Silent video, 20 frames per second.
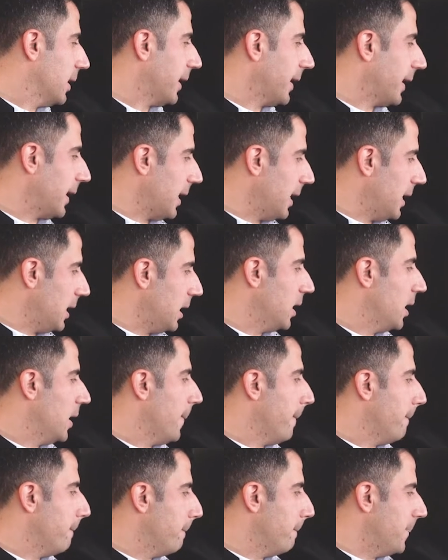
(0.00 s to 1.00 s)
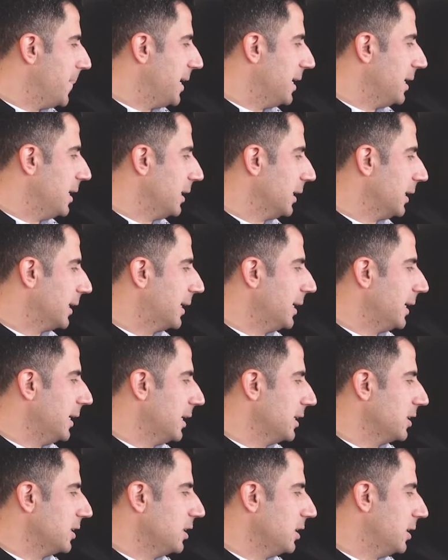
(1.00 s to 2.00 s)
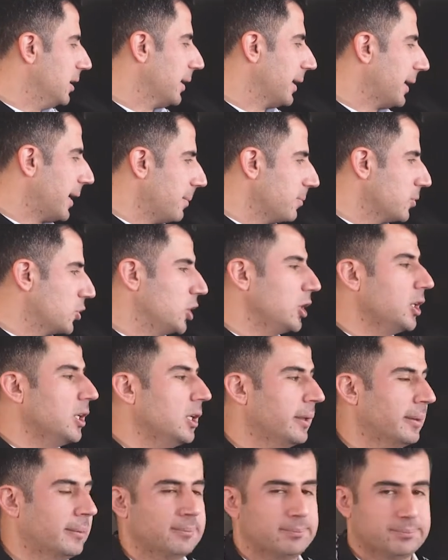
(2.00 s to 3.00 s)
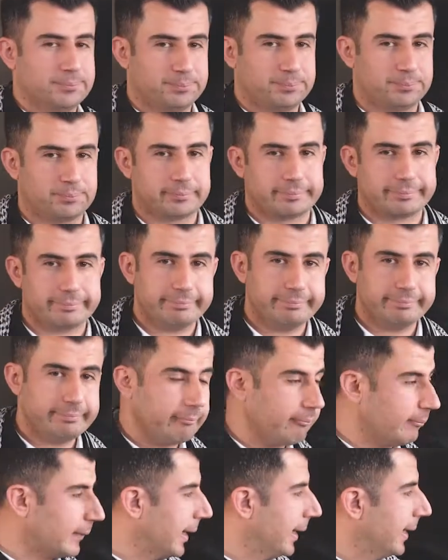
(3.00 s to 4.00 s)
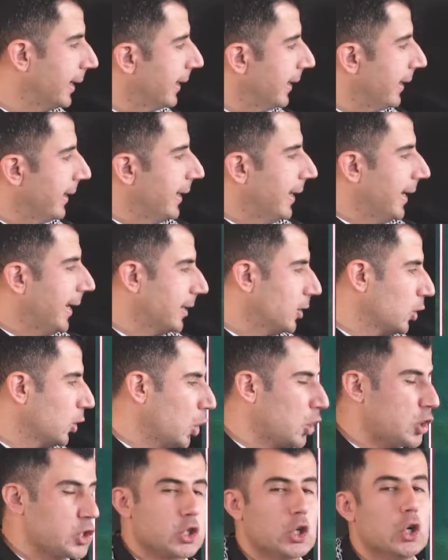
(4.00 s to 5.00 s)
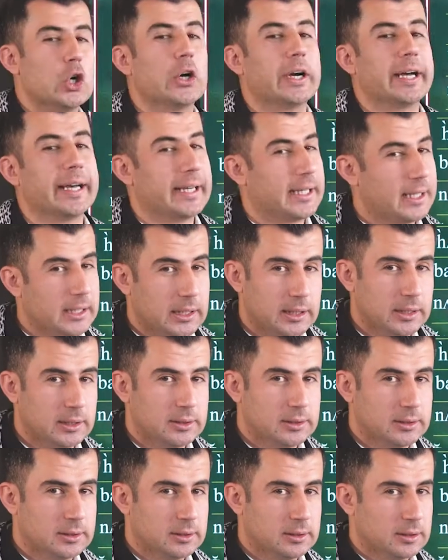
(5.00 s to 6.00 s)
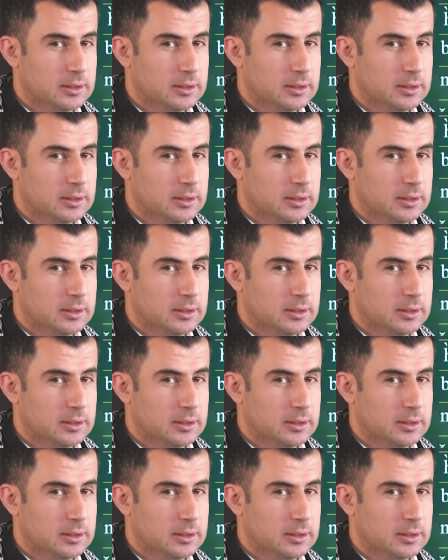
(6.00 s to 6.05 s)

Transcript: Ghamjeen. Ghamjeen. And also Q.